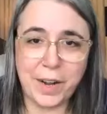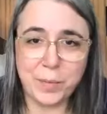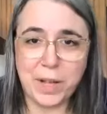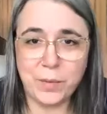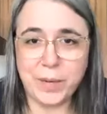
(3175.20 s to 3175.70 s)
I'm
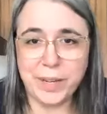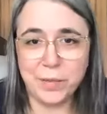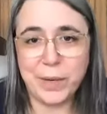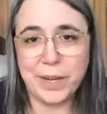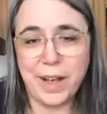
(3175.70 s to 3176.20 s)
glad we,
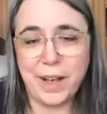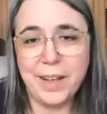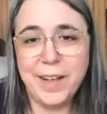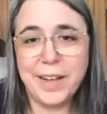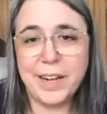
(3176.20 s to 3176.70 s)
we uh,
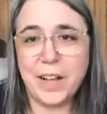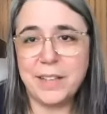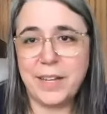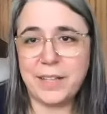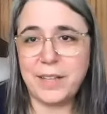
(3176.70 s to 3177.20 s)
got
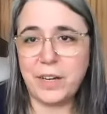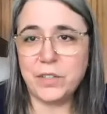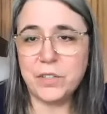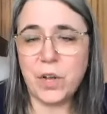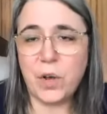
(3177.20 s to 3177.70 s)
that in there.
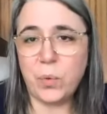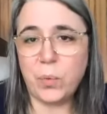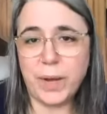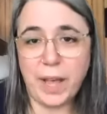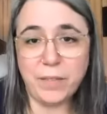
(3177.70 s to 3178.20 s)
So
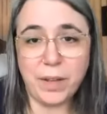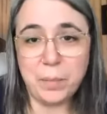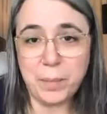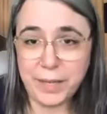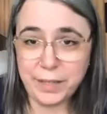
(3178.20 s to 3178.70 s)
we have a
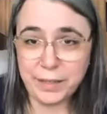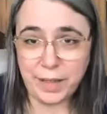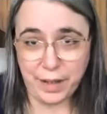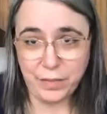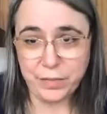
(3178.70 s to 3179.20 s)
minute
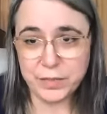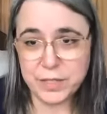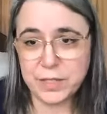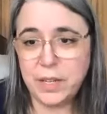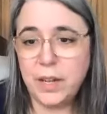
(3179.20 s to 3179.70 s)

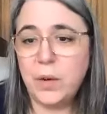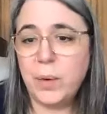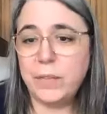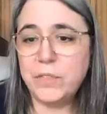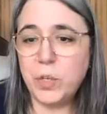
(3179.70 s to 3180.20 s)
left. We
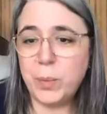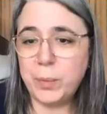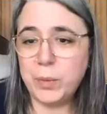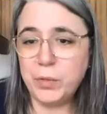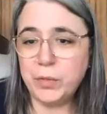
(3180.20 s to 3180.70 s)
have two
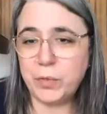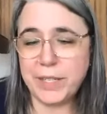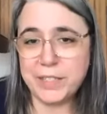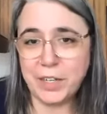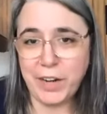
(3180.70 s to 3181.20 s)
people who've
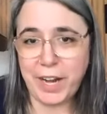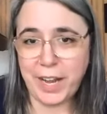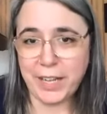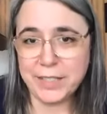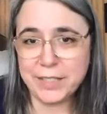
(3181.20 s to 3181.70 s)
raised their
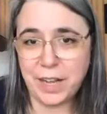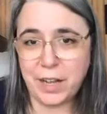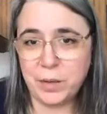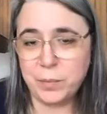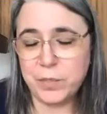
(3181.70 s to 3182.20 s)
hand,
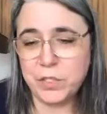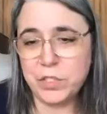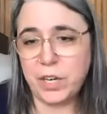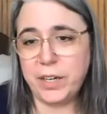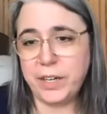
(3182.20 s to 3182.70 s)
um,
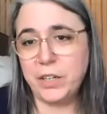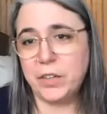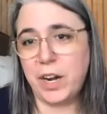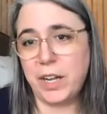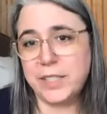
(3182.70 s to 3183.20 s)
Jared and
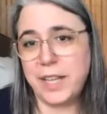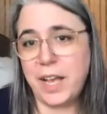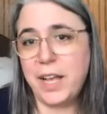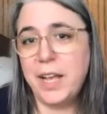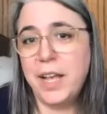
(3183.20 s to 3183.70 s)
Gracia.